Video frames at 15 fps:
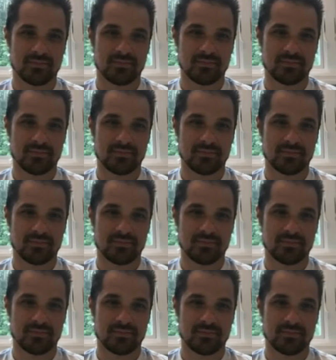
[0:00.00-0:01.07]

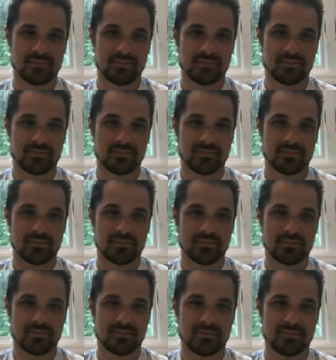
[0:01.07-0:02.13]

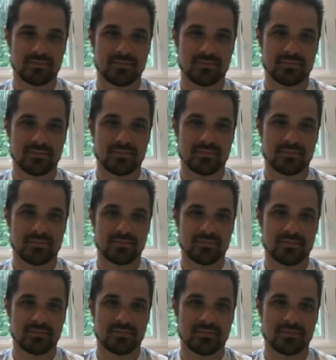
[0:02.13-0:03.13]
(not speaking)